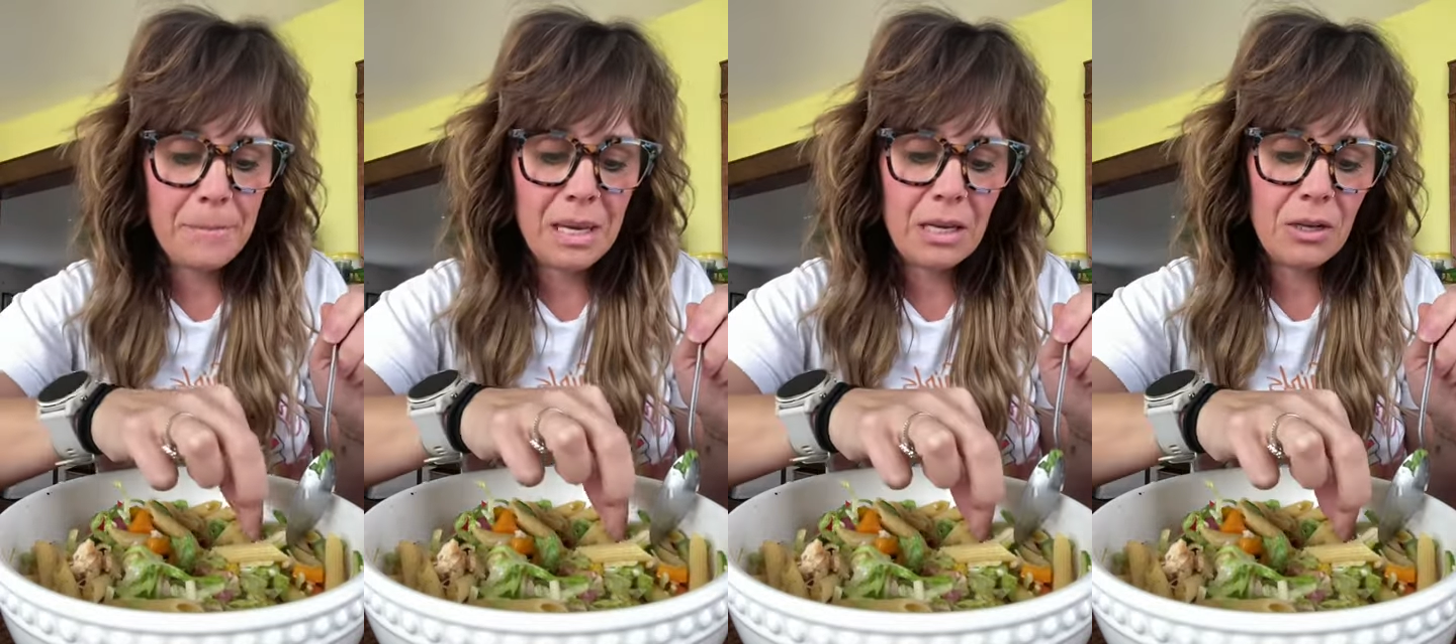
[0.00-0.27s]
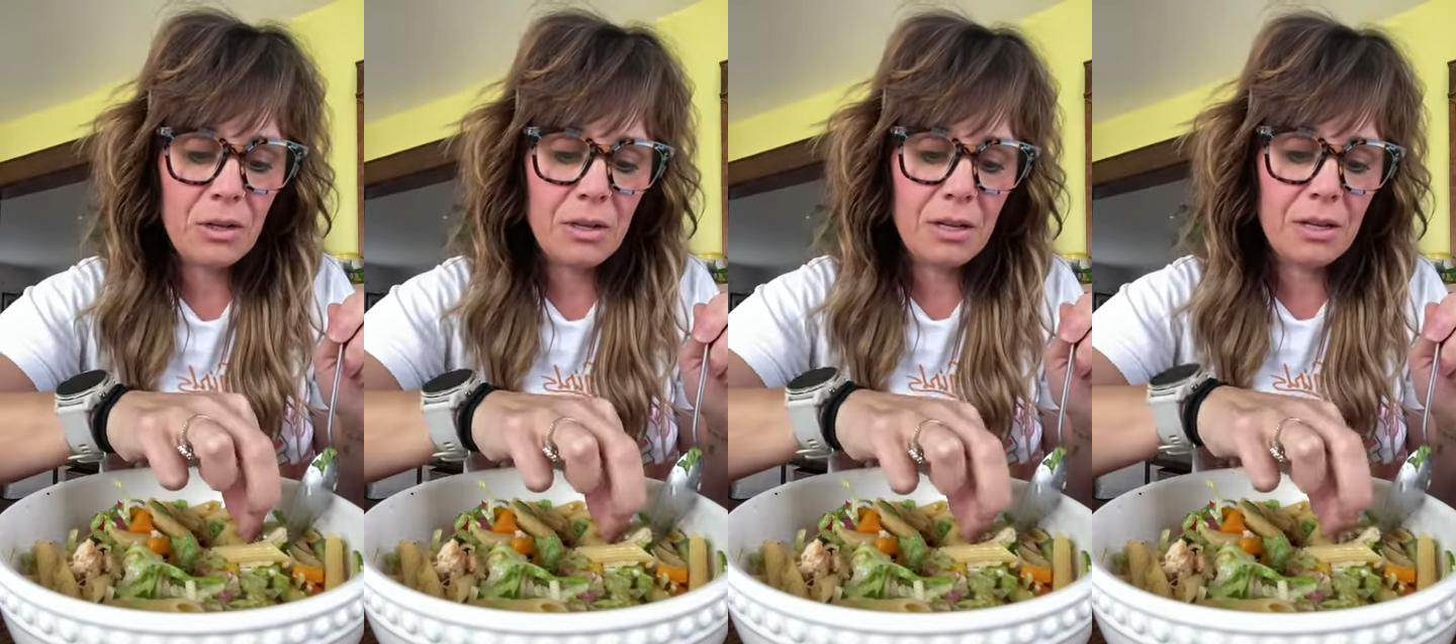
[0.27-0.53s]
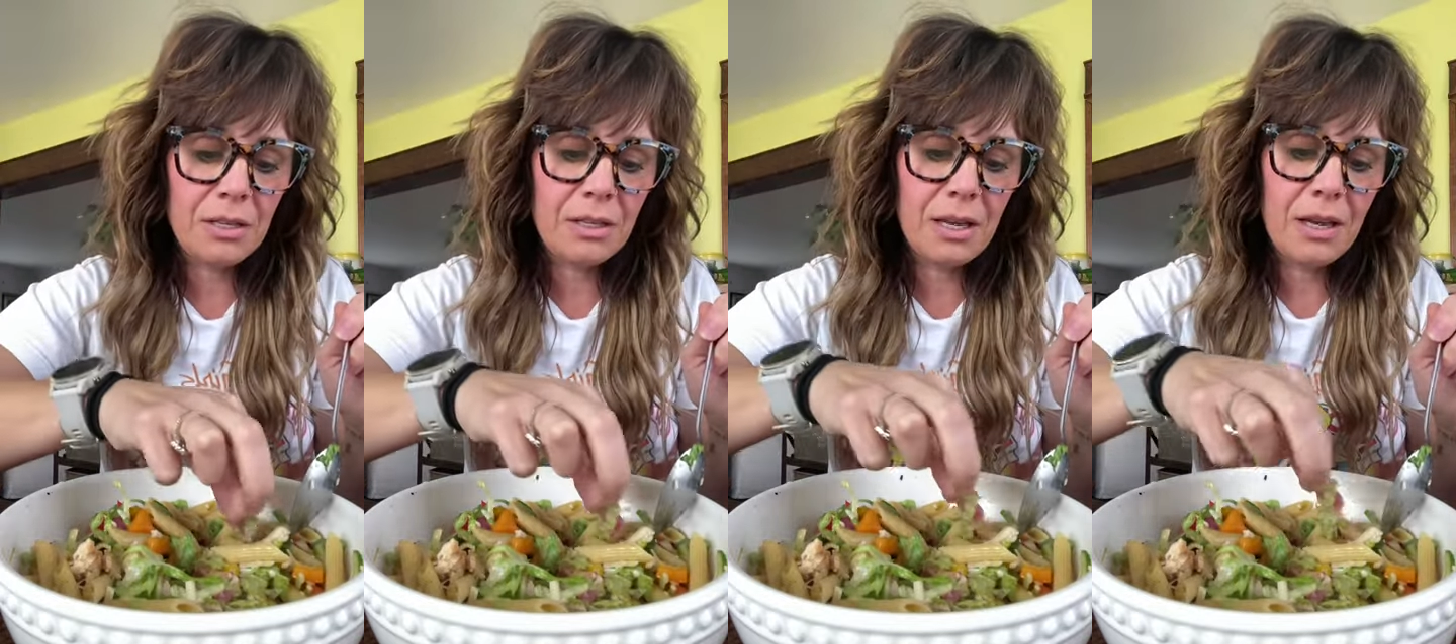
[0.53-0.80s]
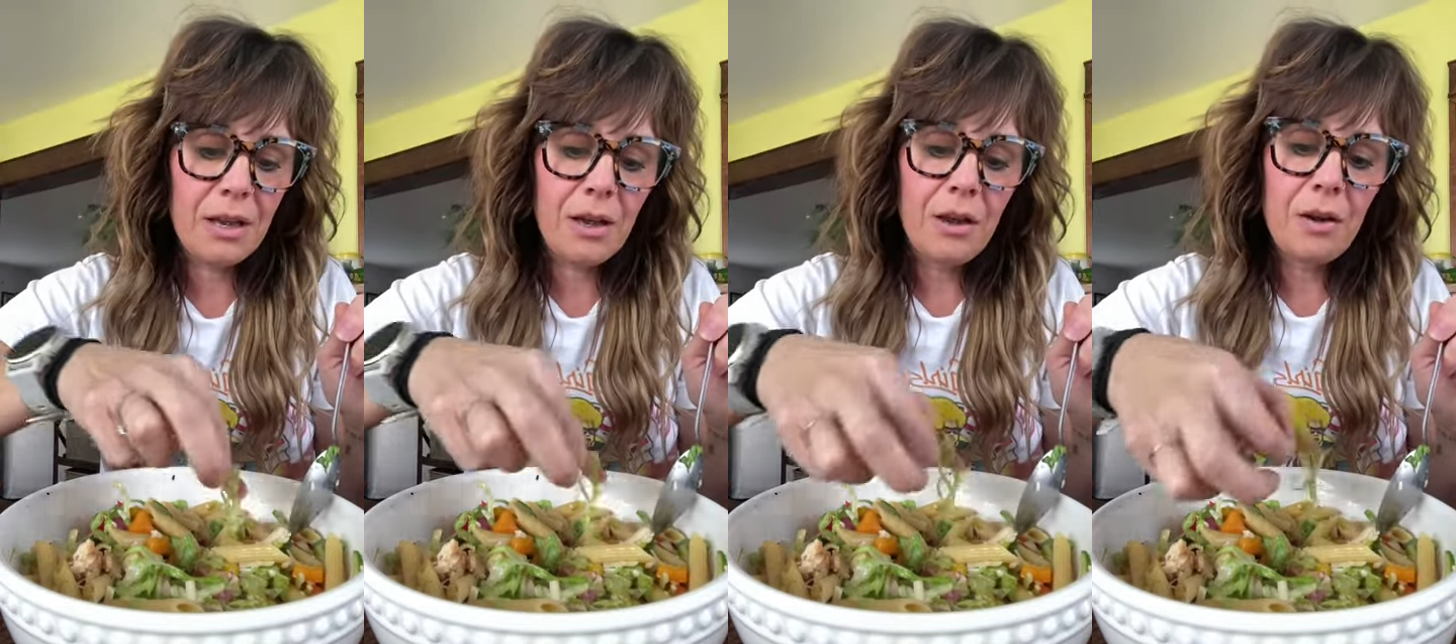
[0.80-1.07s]
pickled
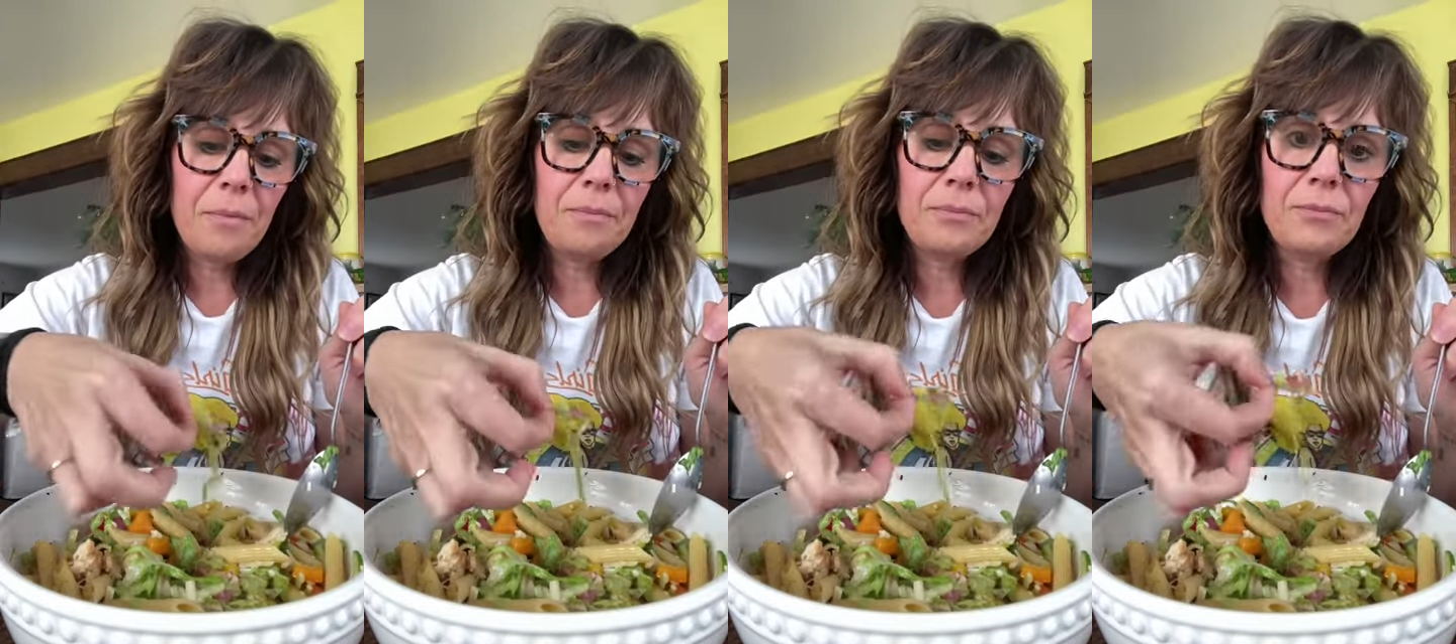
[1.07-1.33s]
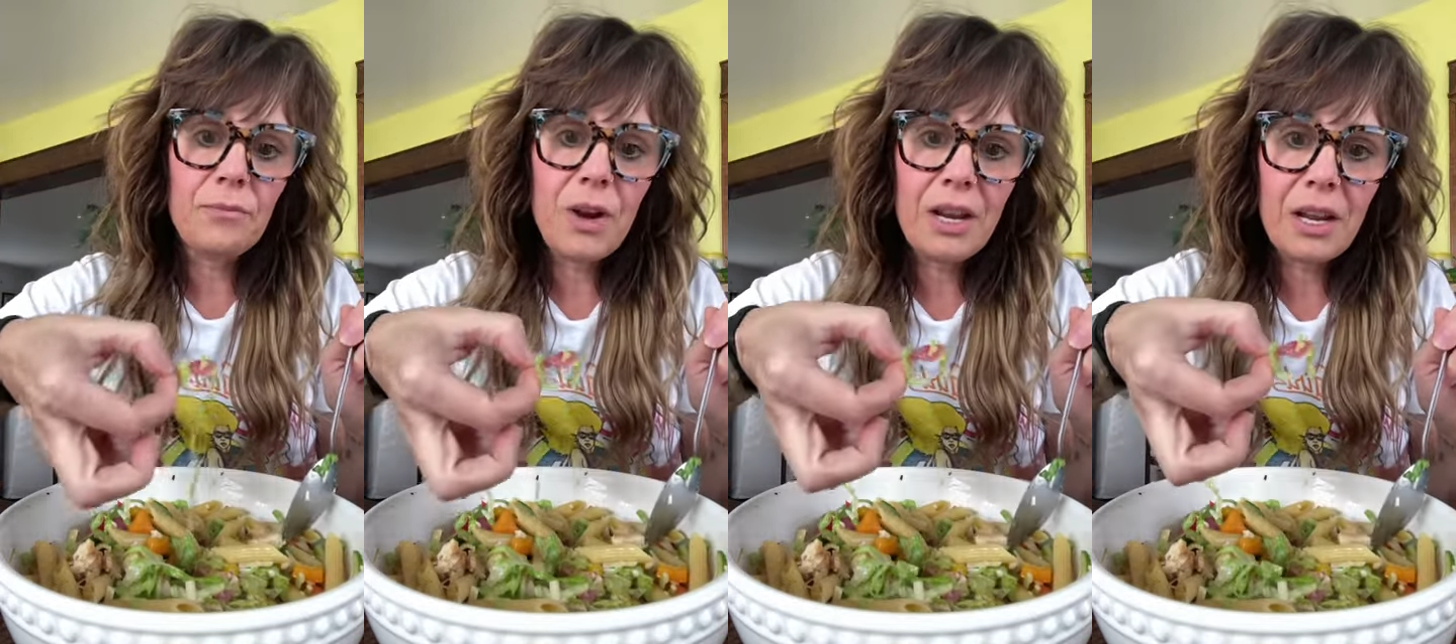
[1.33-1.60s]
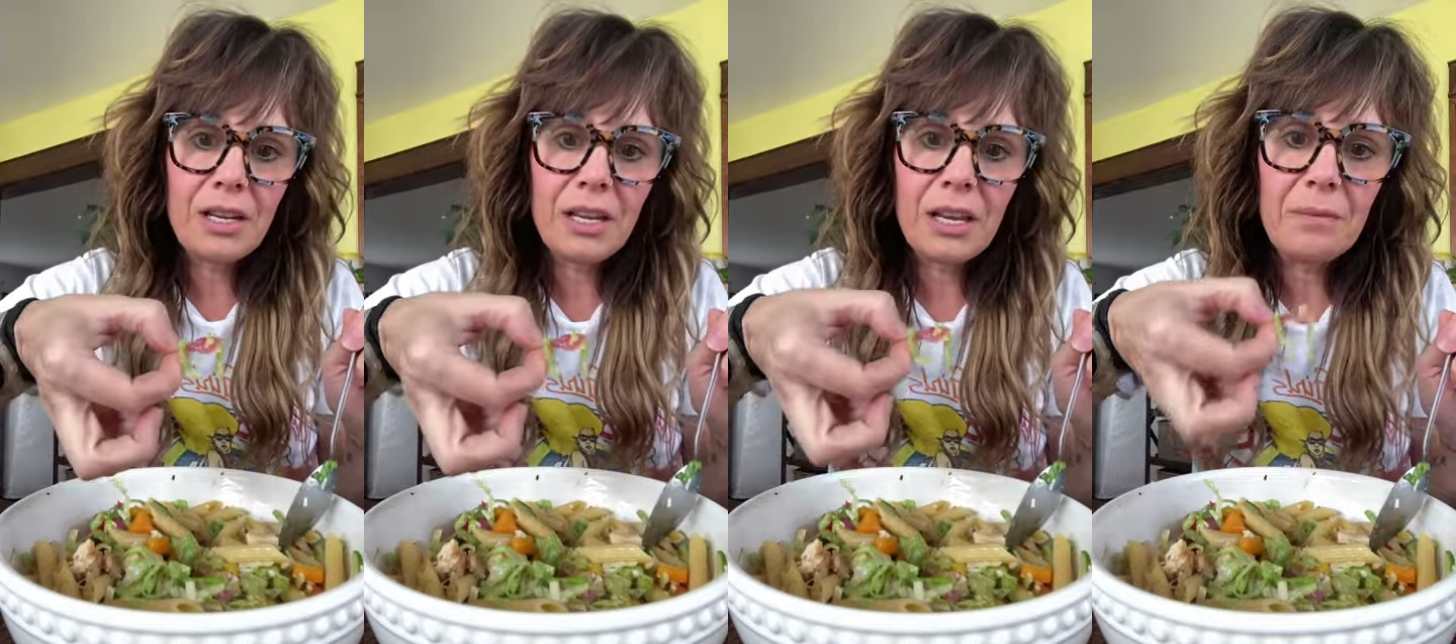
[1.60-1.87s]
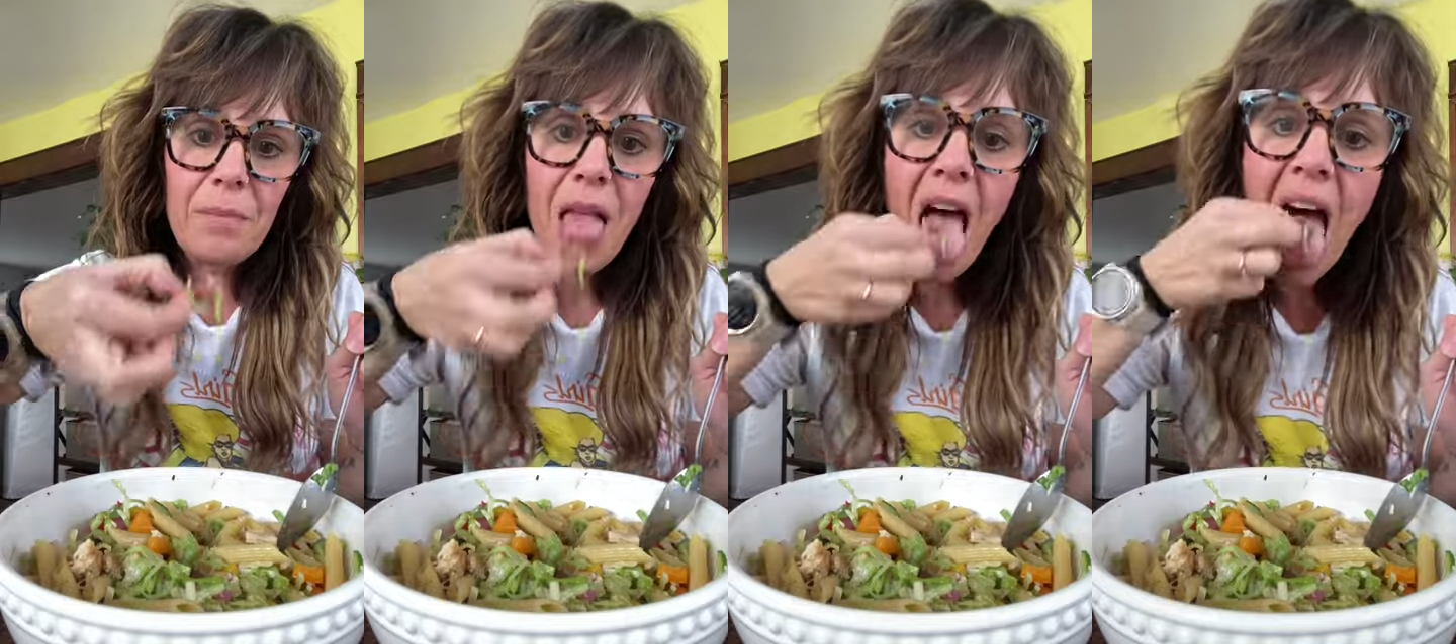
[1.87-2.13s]
red
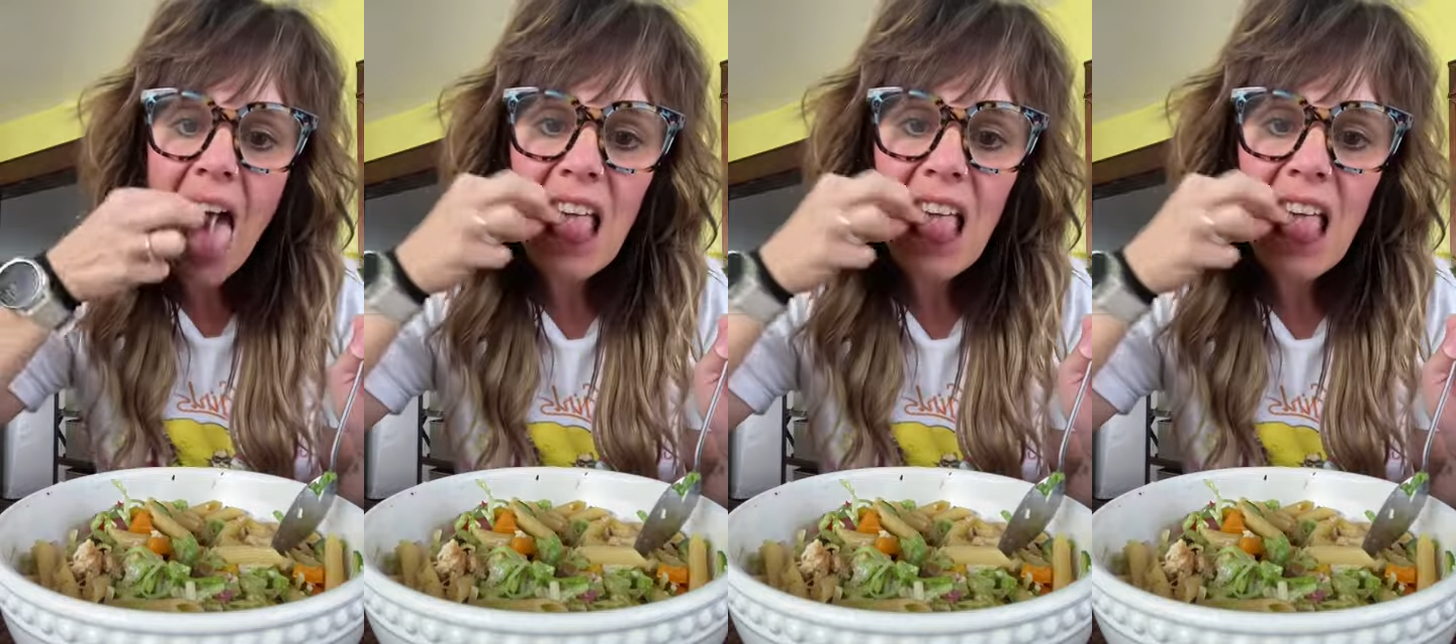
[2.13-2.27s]
onion,